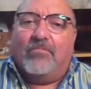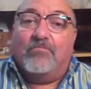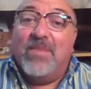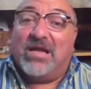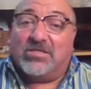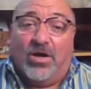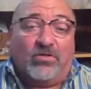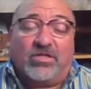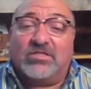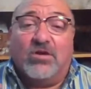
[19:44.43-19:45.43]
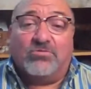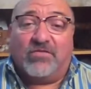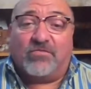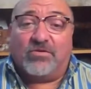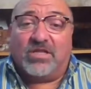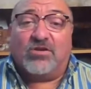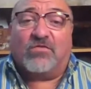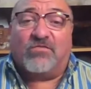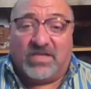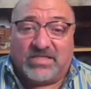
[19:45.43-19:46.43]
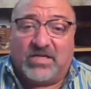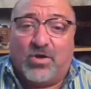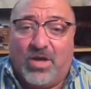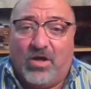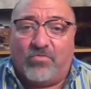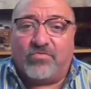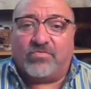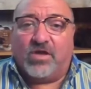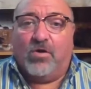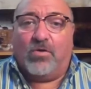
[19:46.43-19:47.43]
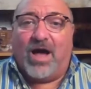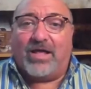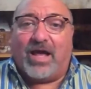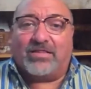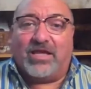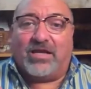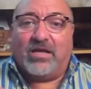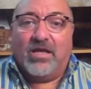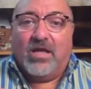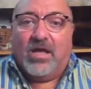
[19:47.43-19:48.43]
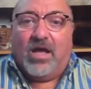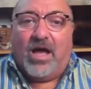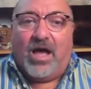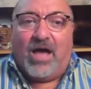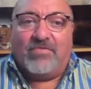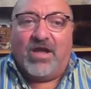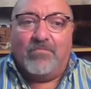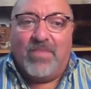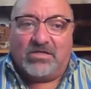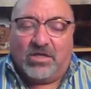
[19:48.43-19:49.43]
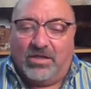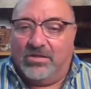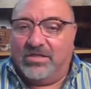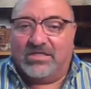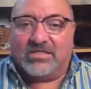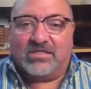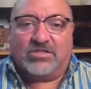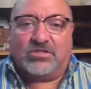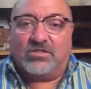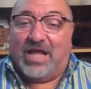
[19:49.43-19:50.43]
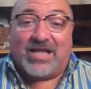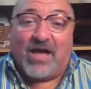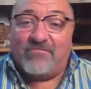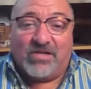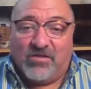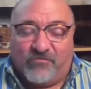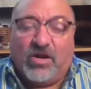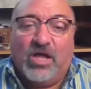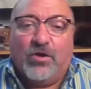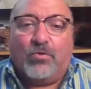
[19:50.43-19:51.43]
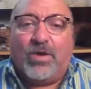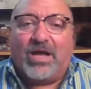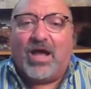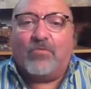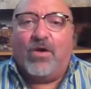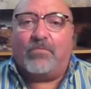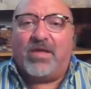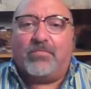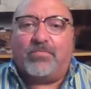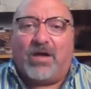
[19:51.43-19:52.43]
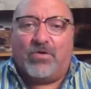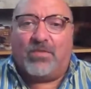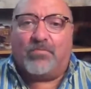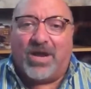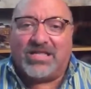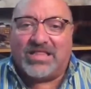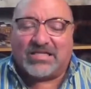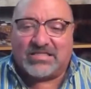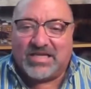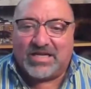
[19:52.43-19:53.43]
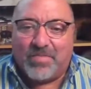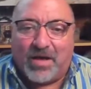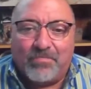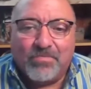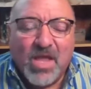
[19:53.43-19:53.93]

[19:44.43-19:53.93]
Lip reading: mental health is no different than your physical health. So I think having a mental illness is like having the flu, and I want to break that stigma.